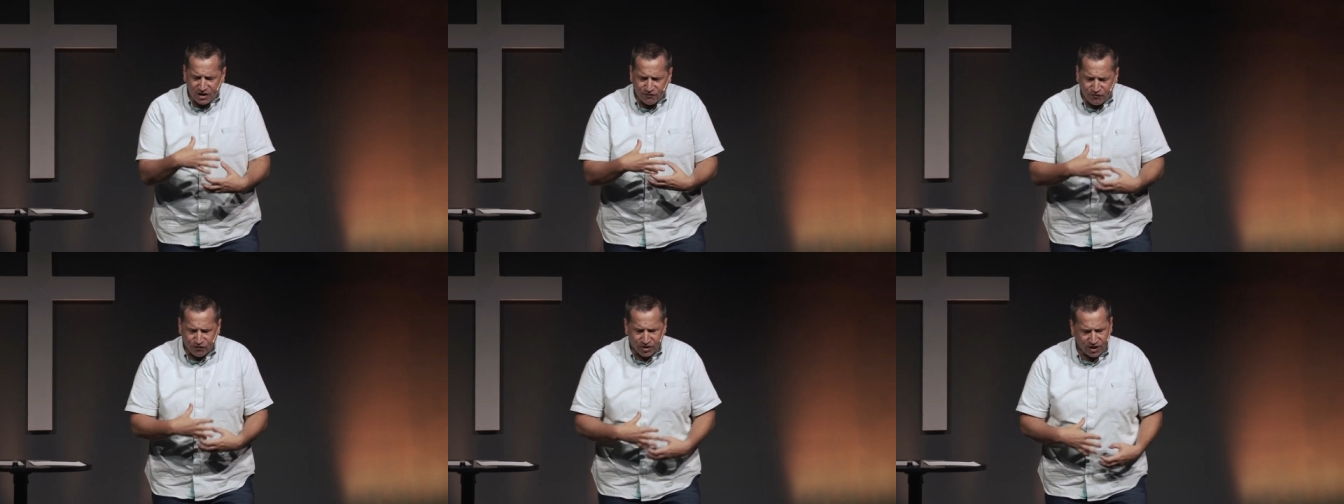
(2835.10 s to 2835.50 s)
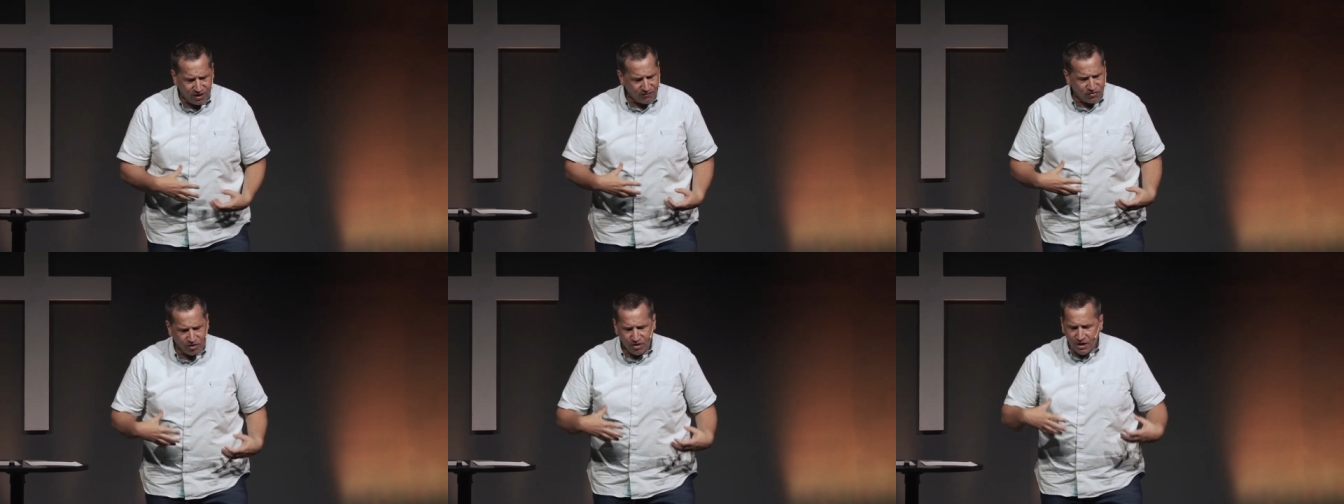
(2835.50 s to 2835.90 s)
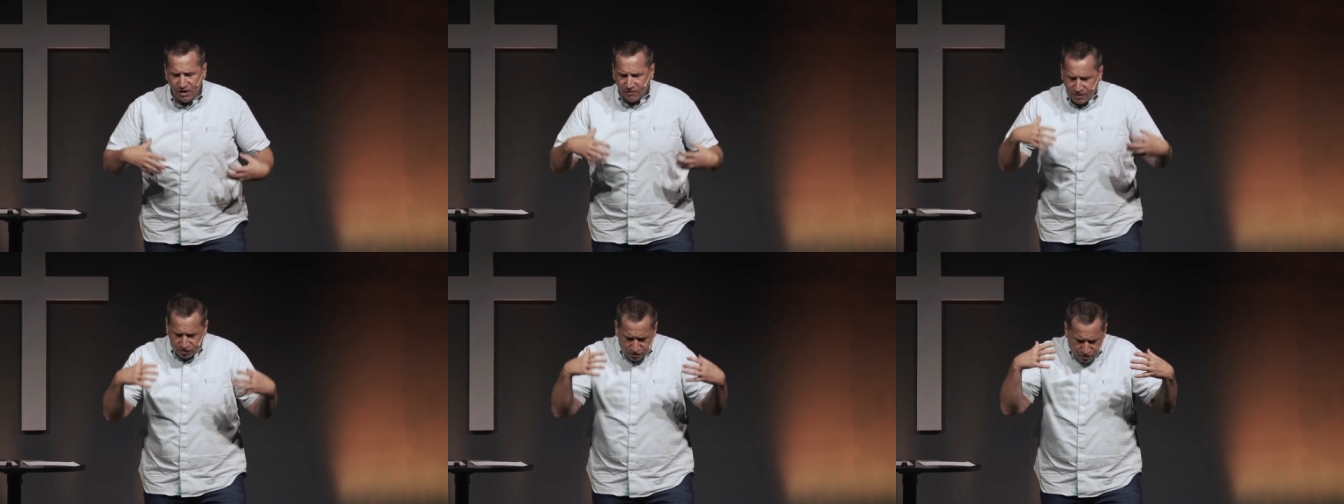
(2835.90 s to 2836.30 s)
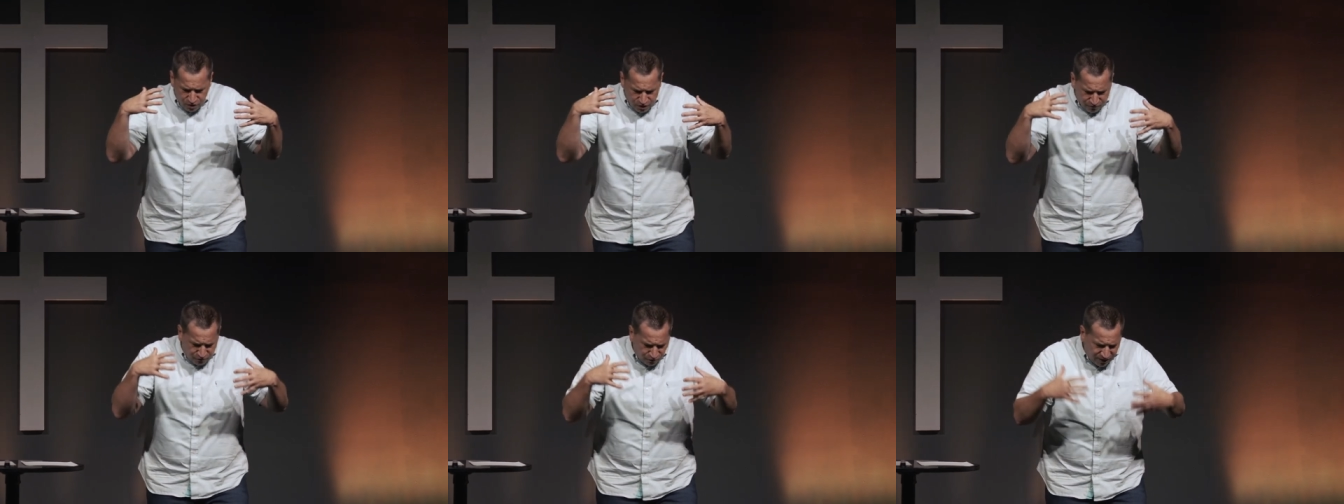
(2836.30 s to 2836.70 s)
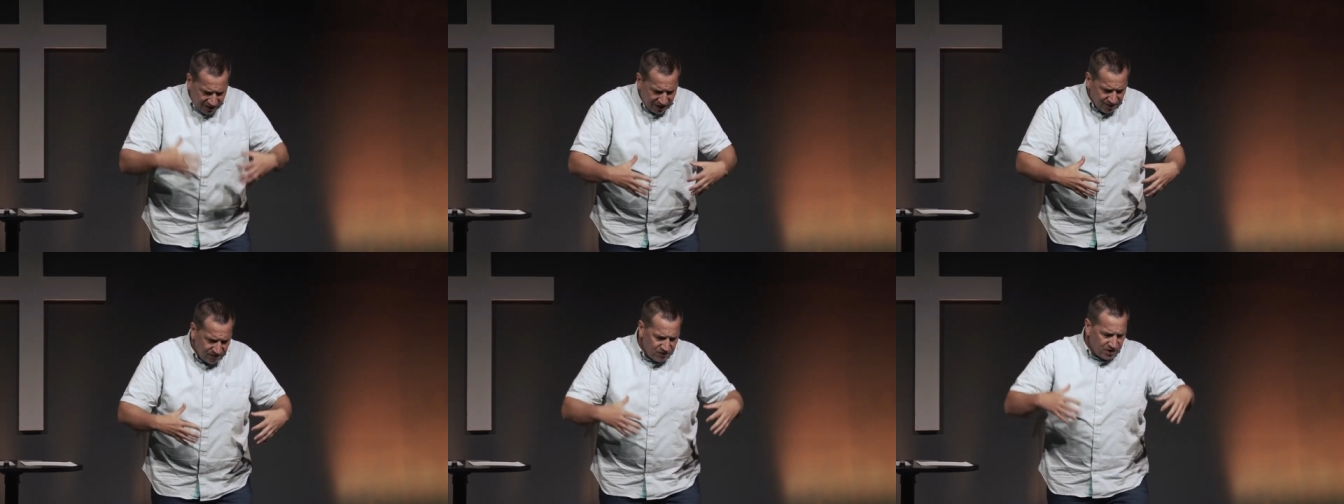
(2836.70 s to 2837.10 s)
forgive you, then you're
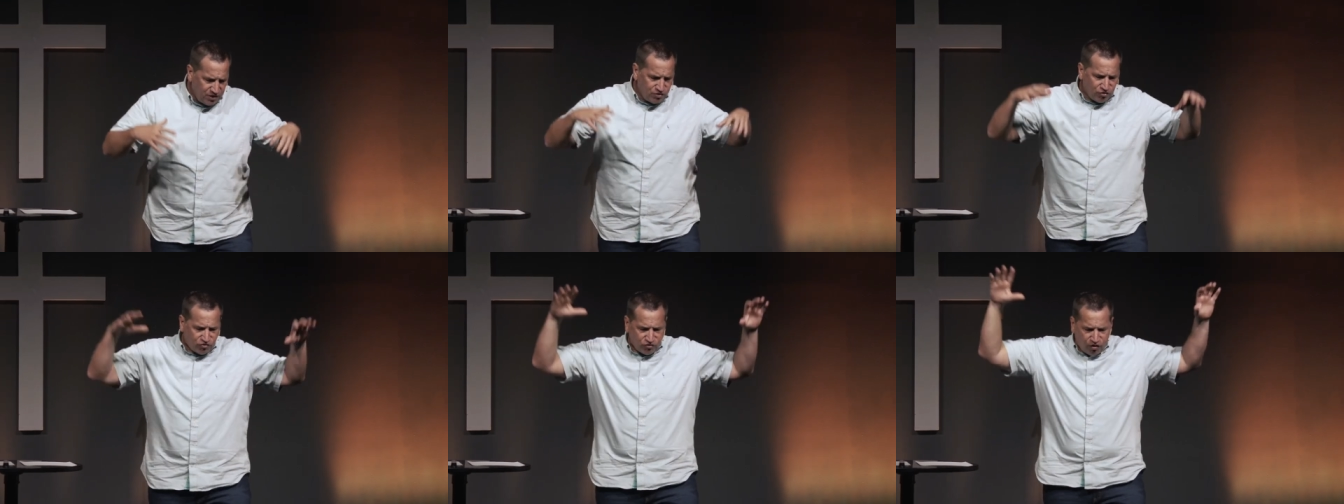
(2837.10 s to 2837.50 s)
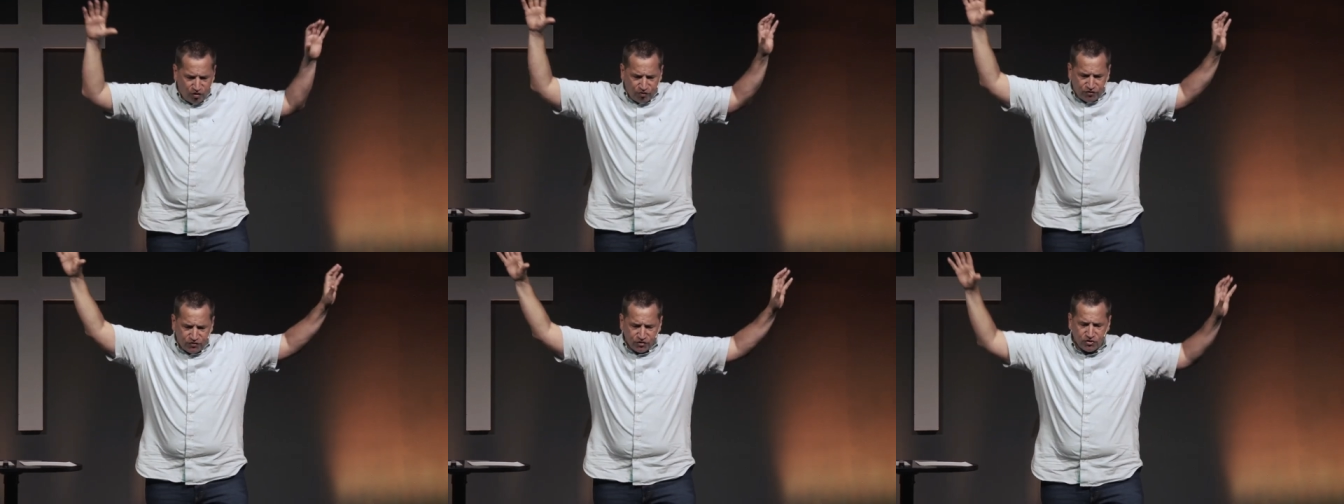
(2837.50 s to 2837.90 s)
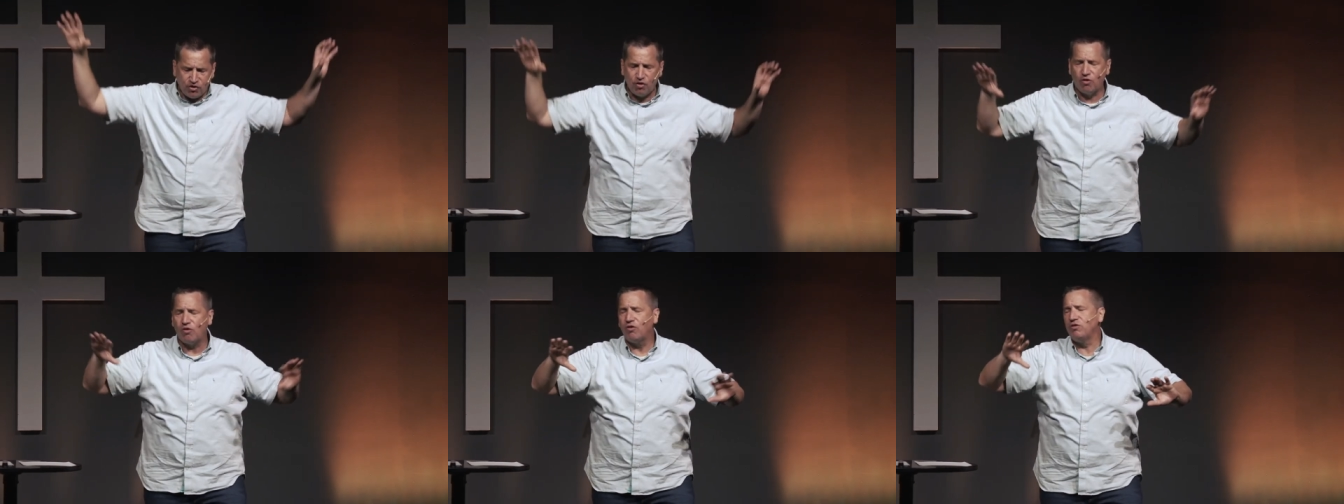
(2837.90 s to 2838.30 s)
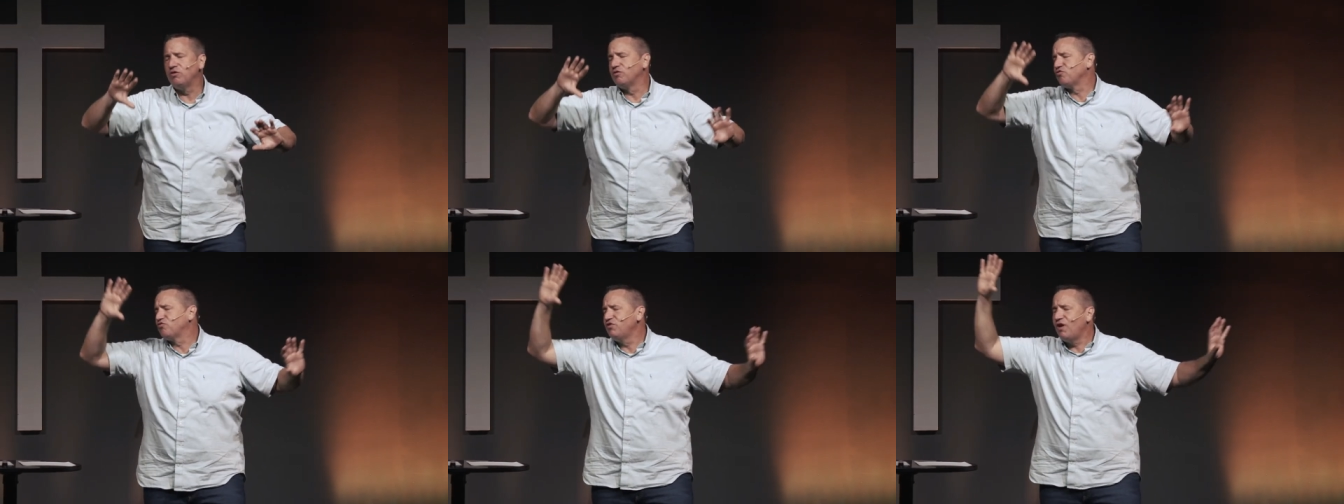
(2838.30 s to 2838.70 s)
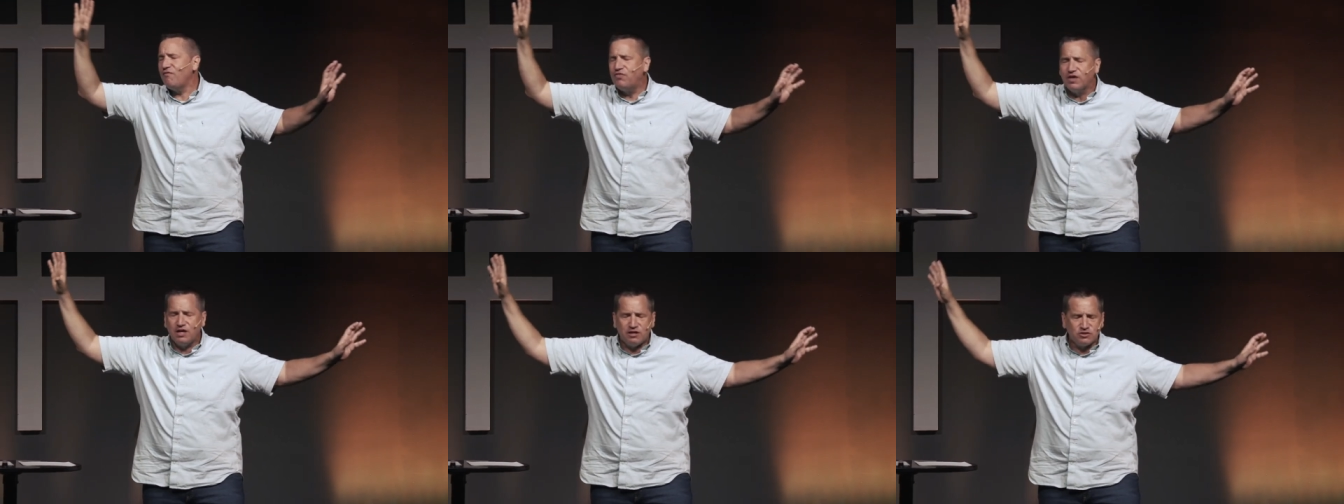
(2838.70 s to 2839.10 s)
forgiven and your soul's secured and there's
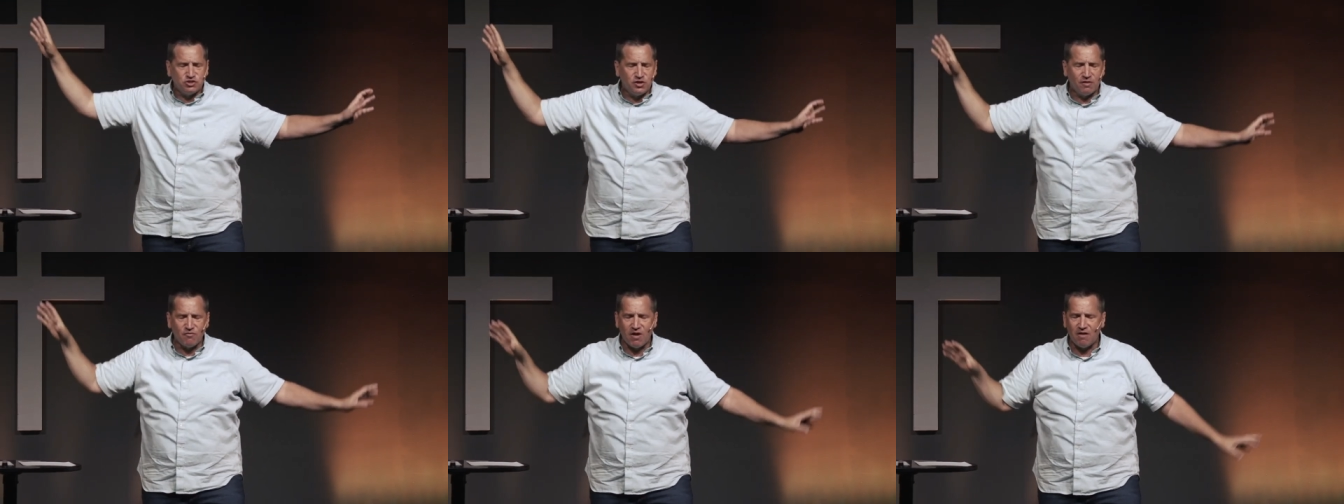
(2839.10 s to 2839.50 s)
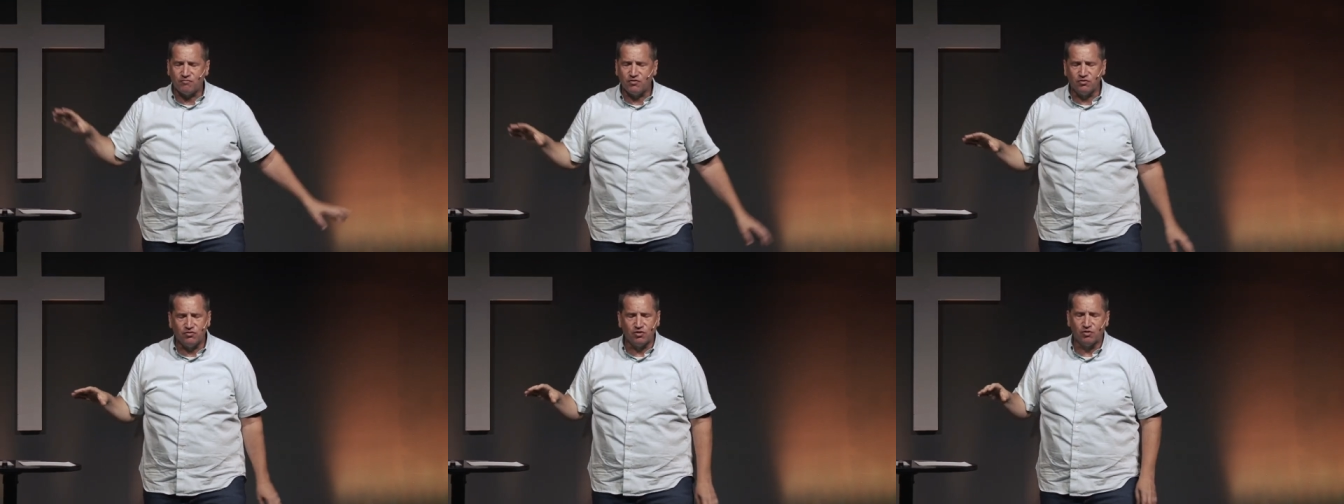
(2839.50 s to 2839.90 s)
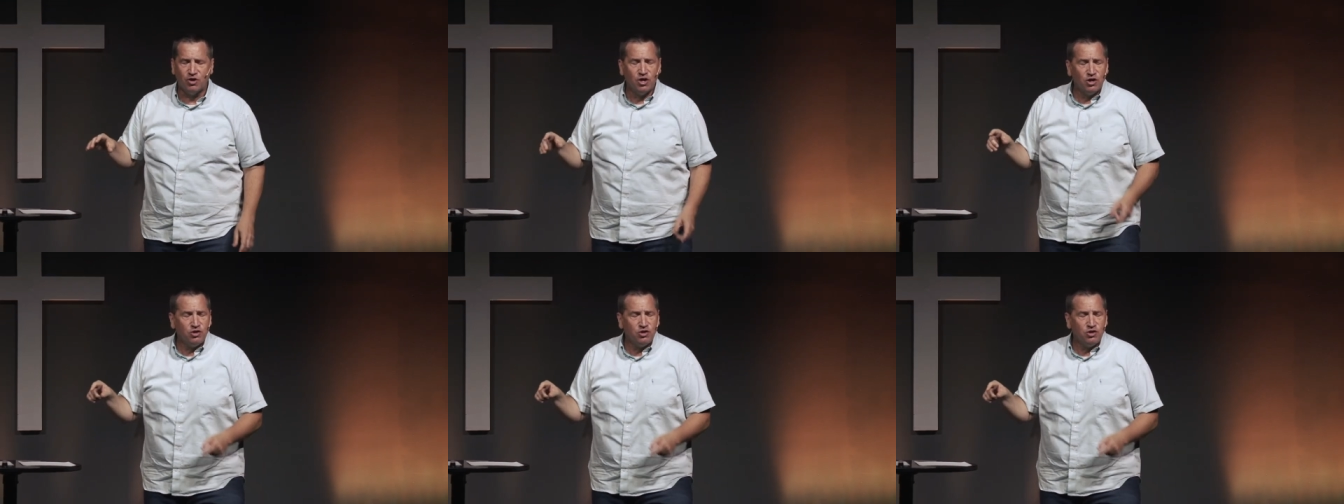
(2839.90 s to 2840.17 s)
nothing else you ever have to do.